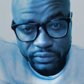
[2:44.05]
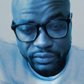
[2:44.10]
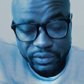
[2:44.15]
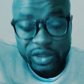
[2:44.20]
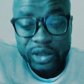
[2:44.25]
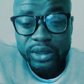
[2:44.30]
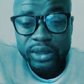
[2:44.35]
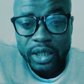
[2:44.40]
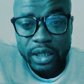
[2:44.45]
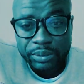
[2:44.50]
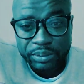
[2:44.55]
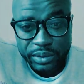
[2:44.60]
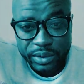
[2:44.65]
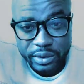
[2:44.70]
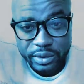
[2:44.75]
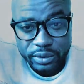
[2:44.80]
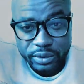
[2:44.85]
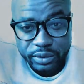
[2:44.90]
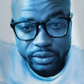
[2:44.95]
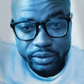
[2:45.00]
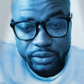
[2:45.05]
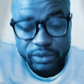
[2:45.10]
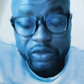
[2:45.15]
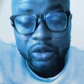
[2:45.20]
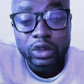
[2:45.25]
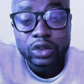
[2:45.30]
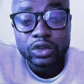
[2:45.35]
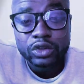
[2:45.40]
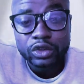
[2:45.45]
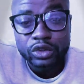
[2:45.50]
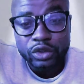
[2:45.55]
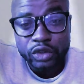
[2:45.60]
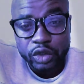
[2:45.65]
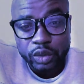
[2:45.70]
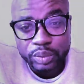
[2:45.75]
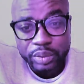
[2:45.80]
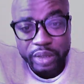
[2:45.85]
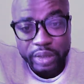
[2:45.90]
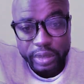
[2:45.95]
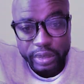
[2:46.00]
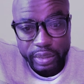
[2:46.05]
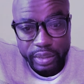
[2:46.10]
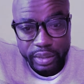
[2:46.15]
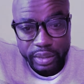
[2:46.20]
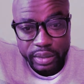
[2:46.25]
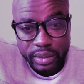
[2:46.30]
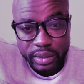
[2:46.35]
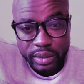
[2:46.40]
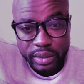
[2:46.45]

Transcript: Stop it. You are disrespecting it.